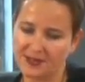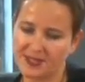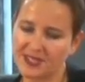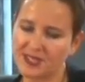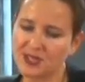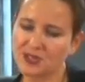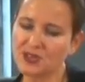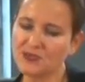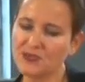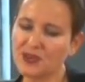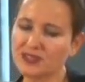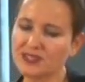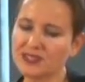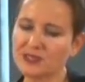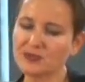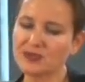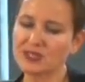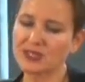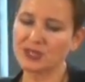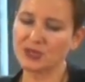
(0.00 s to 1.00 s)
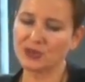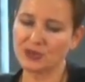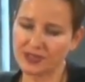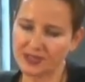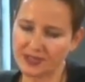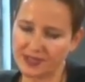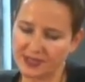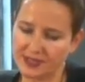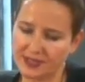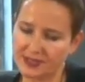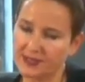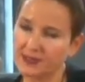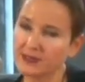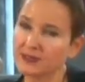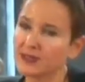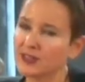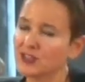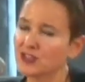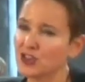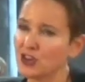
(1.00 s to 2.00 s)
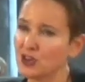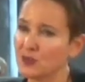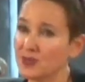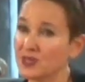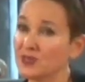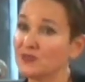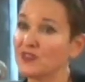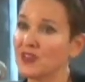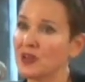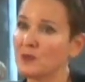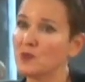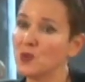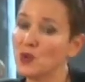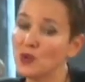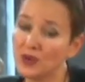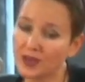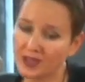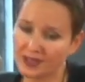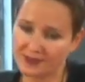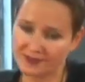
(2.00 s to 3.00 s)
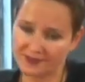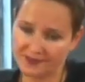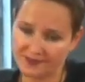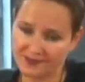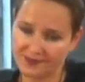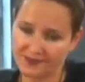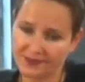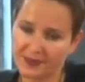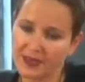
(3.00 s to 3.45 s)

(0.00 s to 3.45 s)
These universal resources, in German Vermögen,